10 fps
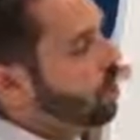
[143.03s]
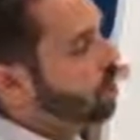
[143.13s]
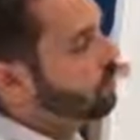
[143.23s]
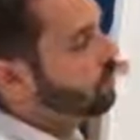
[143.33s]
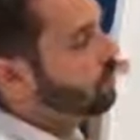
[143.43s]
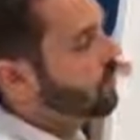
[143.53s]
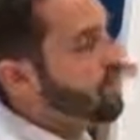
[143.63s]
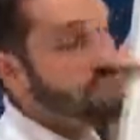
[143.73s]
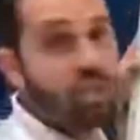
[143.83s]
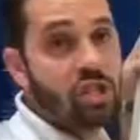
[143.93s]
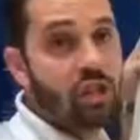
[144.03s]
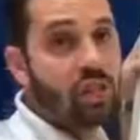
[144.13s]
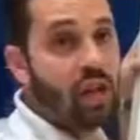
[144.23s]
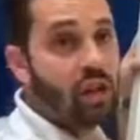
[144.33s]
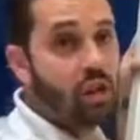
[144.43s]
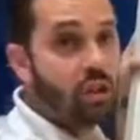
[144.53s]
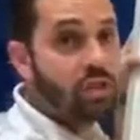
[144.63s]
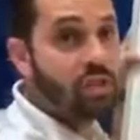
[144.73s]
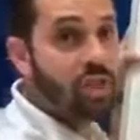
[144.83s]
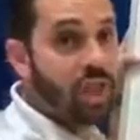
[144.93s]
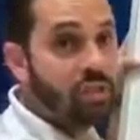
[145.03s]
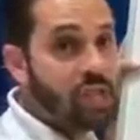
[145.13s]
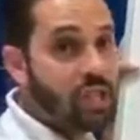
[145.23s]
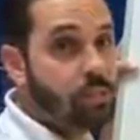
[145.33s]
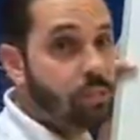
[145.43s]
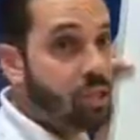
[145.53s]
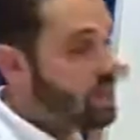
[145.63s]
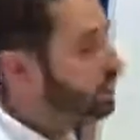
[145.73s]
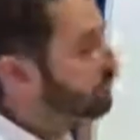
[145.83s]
of the fibers of that nerve, 17%